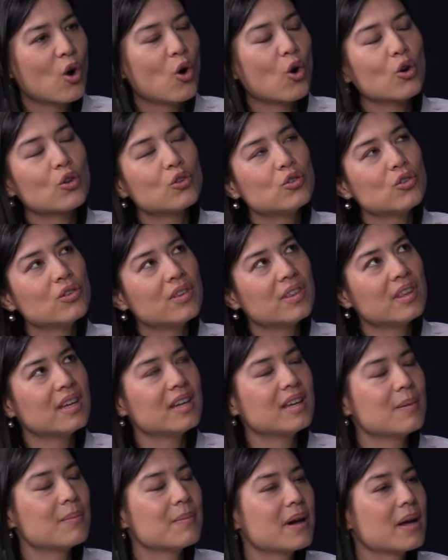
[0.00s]
or do you
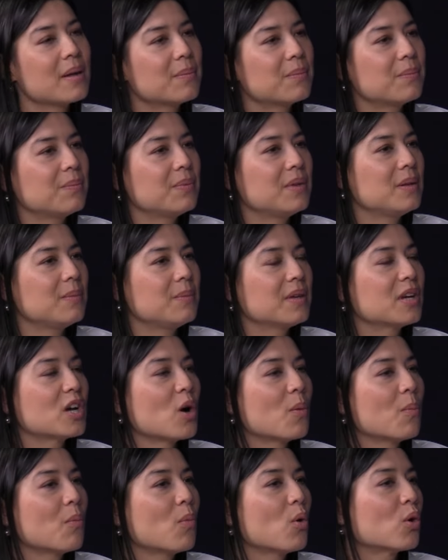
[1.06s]
think it might be
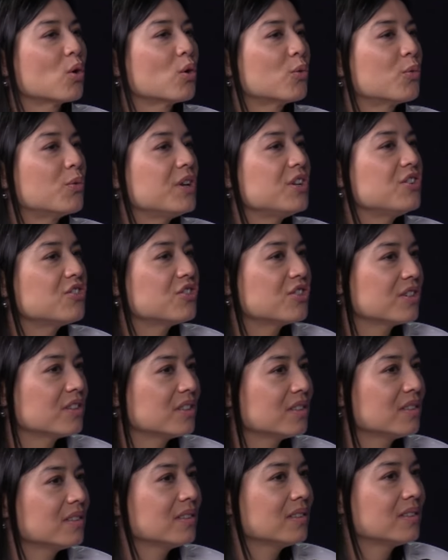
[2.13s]
become more
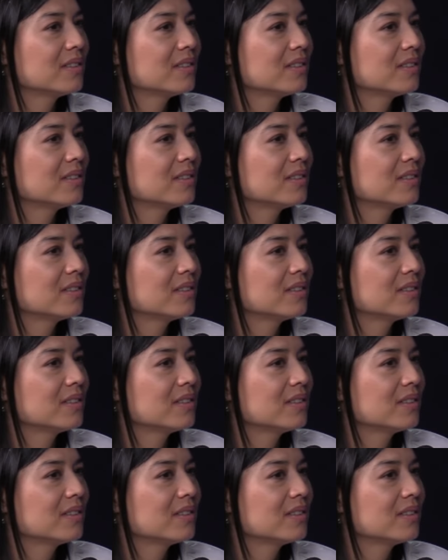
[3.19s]
regional?